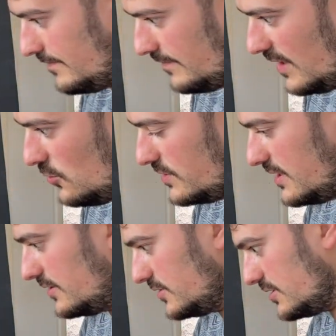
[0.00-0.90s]
I always
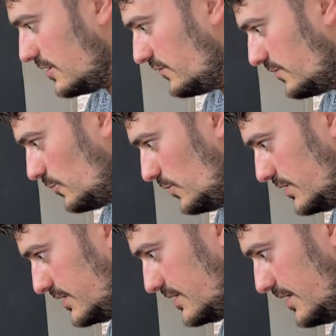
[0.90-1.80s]
like to start from
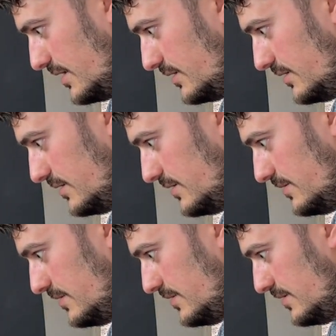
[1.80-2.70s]
one side,
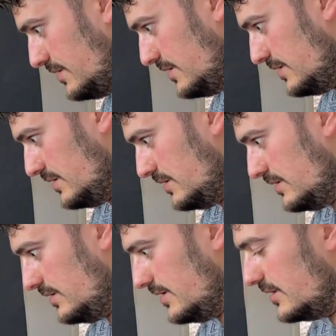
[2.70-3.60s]

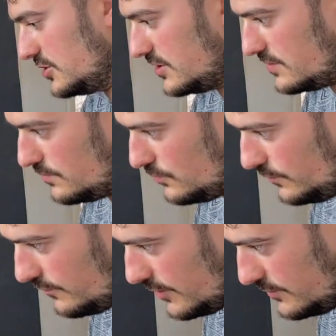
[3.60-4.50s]
then just
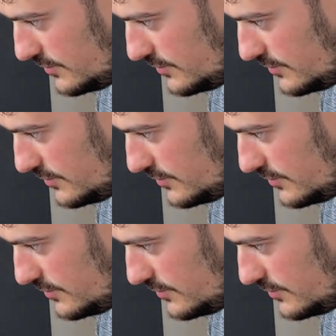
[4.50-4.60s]
move around the